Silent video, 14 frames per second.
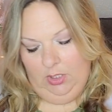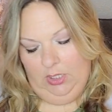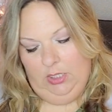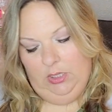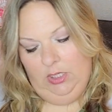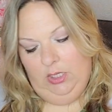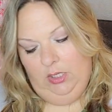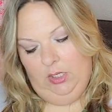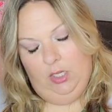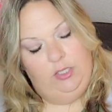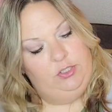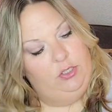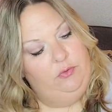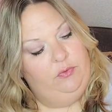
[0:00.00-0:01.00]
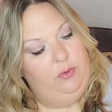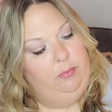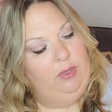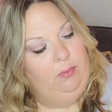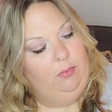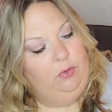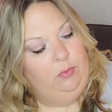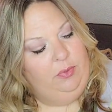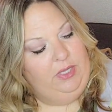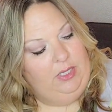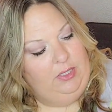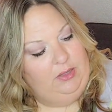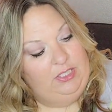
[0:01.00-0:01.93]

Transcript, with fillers: and then also from Bumblebee,